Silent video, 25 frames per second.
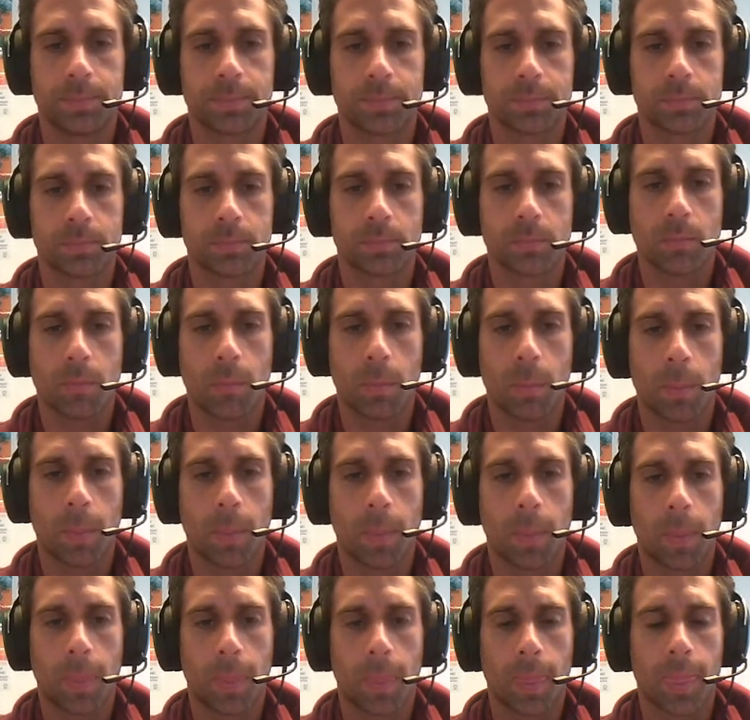
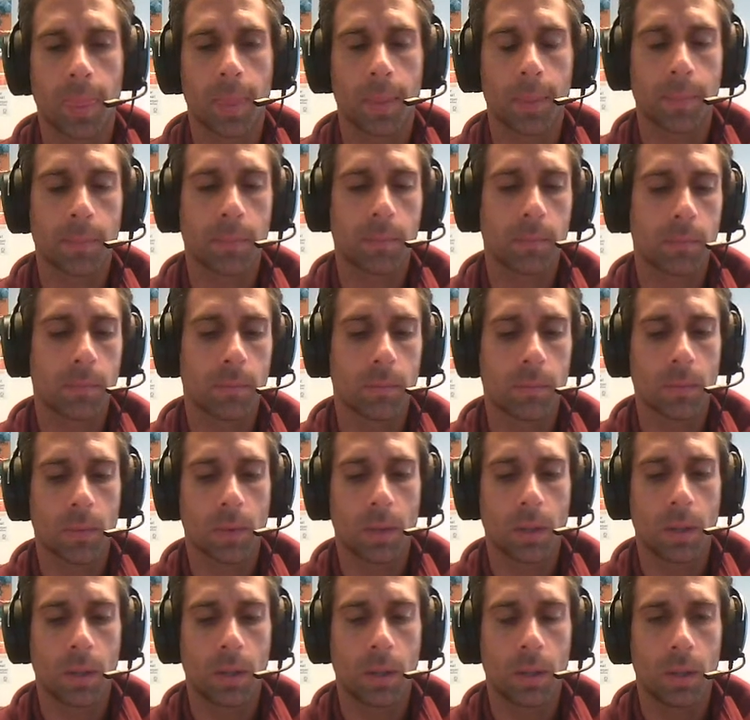
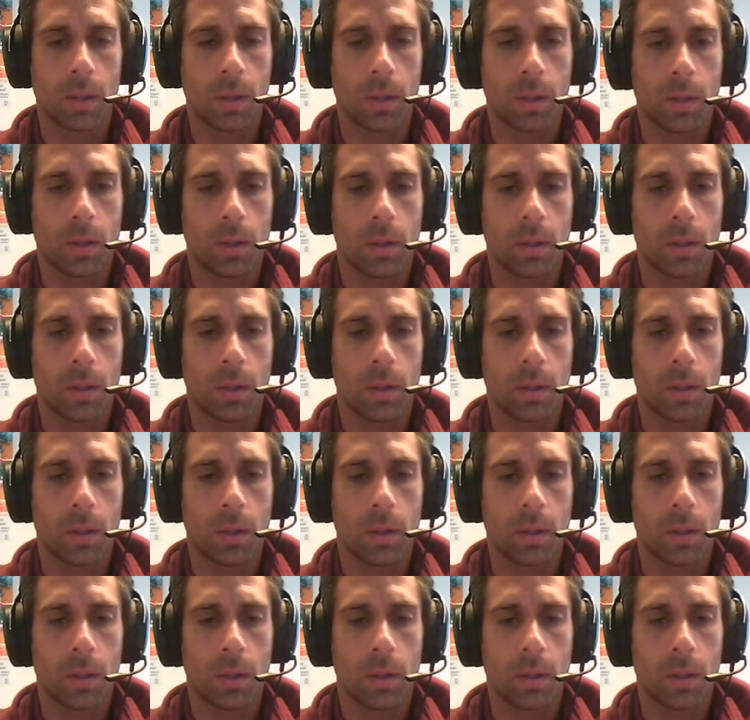No one is speaking in this clip.